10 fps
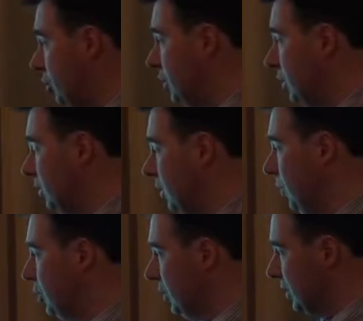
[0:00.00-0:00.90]
utility,
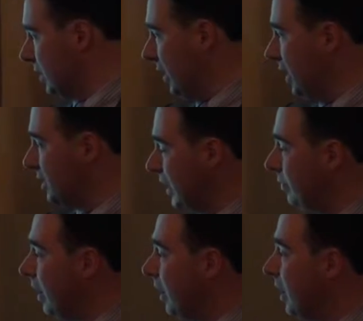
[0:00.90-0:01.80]
which is
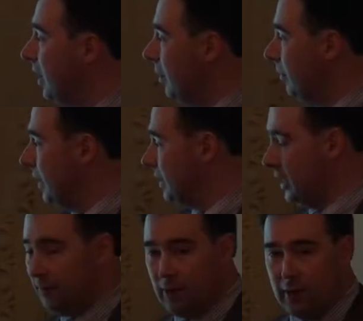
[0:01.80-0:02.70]
some base
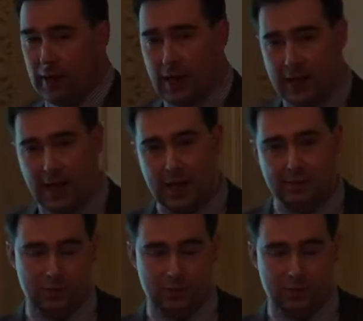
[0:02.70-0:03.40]
level AK,